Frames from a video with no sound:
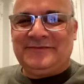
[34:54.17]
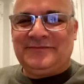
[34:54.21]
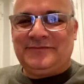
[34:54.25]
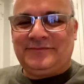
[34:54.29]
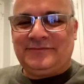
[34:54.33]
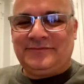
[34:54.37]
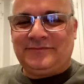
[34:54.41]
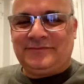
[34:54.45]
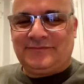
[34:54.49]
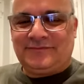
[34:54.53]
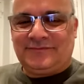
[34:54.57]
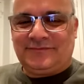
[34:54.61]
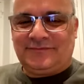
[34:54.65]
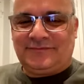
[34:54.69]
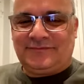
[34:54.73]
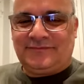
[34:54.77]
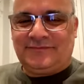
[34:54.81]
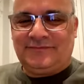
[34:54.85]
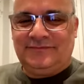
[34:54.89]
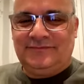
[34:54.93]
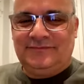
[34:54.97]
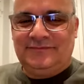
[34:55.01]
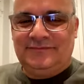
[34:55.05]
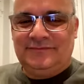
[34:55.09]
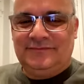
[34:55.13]

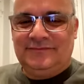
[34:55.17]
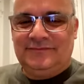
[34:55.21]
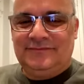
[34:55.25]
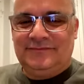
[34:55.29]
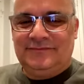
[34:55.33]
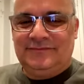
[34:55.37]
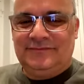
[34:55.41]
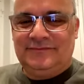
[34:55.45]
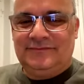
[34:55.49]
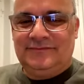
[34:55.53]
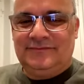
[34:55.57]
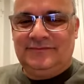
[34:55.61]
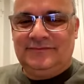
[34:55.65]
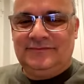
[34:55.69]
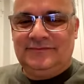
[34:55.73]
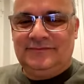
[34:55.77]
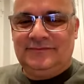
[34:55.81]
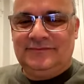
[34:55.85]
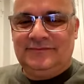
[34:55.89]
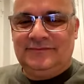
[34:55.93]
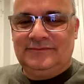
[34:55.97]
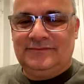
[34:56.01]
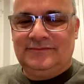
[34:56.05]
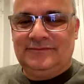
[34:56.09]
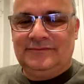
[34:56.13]

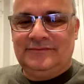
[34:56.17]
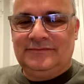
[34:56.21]
The person shown says nothing.